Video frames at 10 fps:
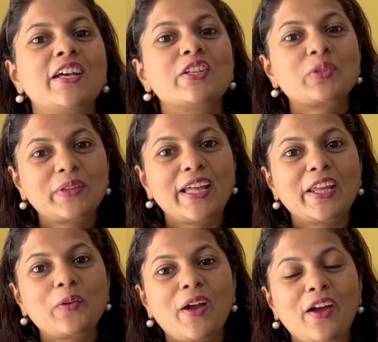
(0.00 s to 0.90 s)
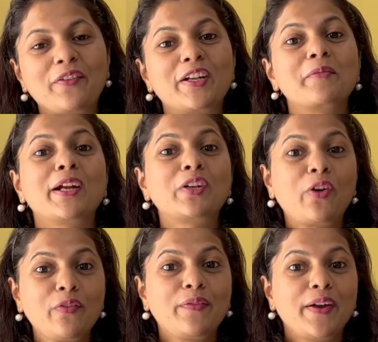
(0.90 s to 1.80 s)
So there you have it, my
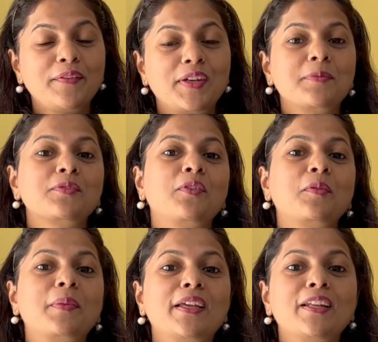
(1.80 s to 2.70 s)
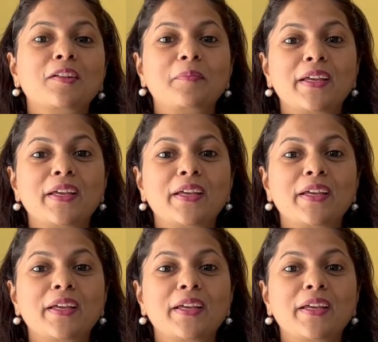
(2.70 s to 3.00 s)
top 5 tips for beginner